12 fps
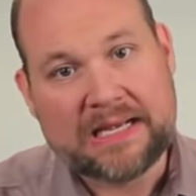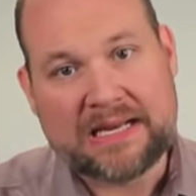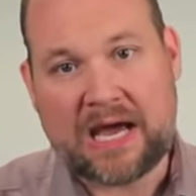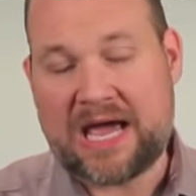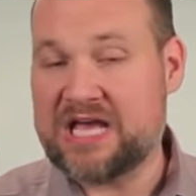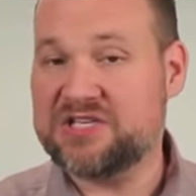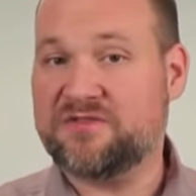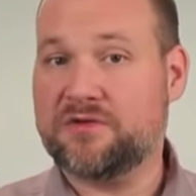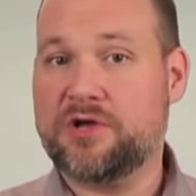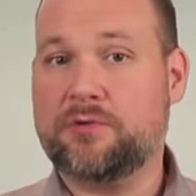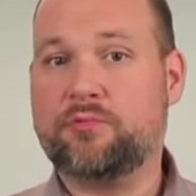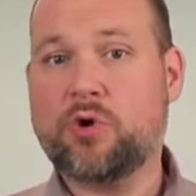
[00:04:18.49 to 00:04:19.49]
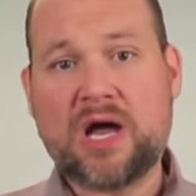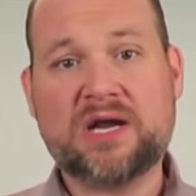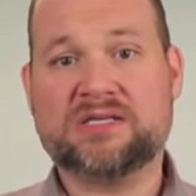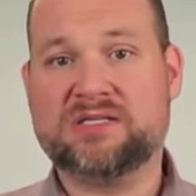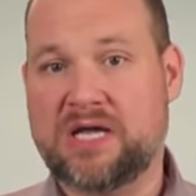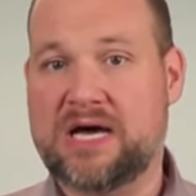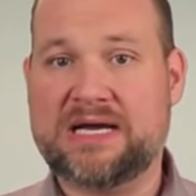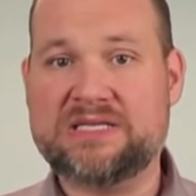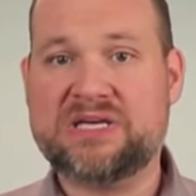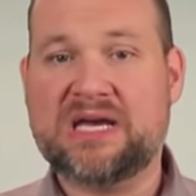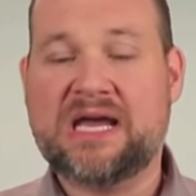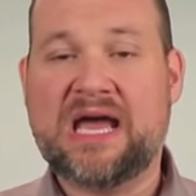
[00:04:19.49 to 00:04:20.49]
Now, as for their product lines,